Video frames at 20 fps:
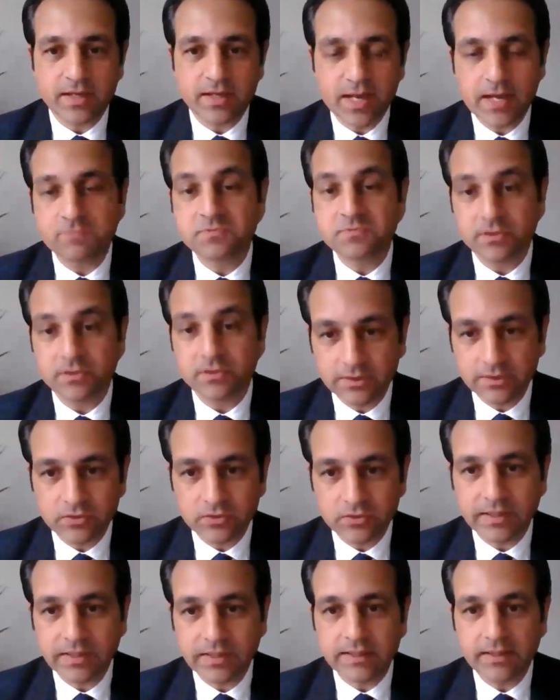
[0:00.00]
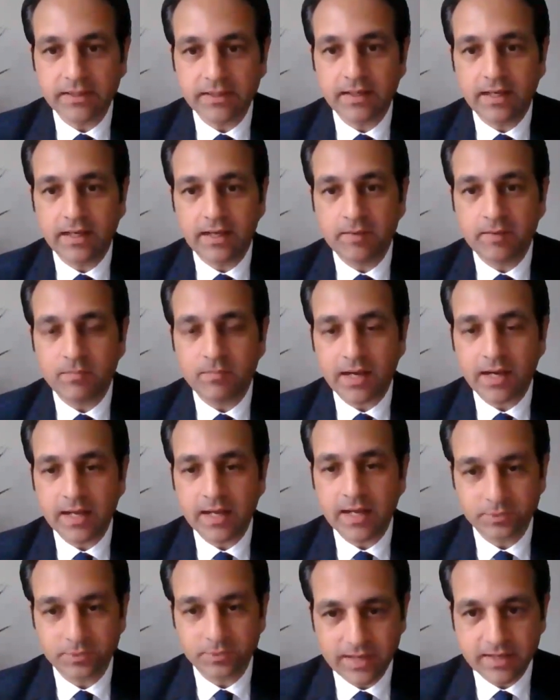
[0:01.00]
absolutely I
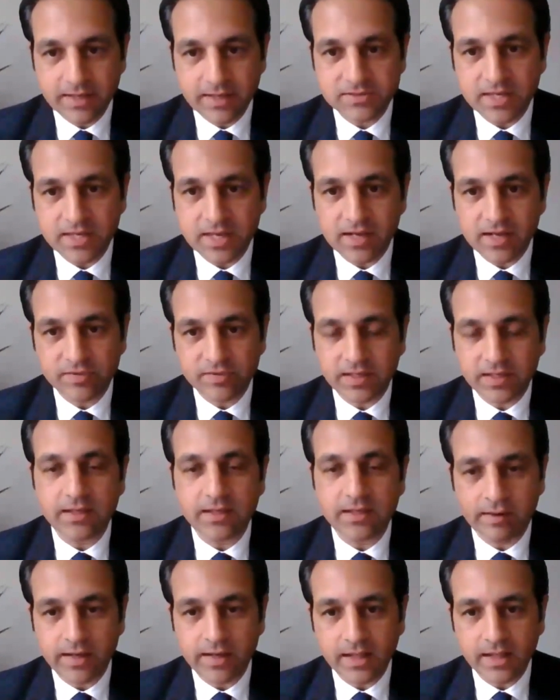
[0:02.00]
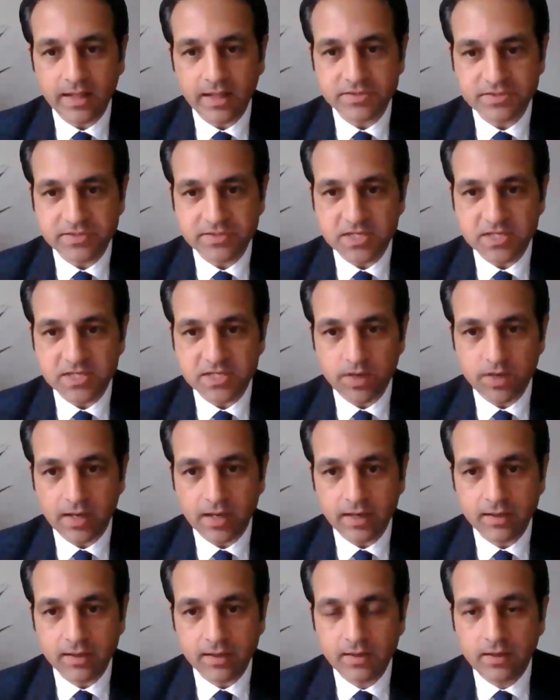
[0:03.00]
am planning to have the Canary Islands as my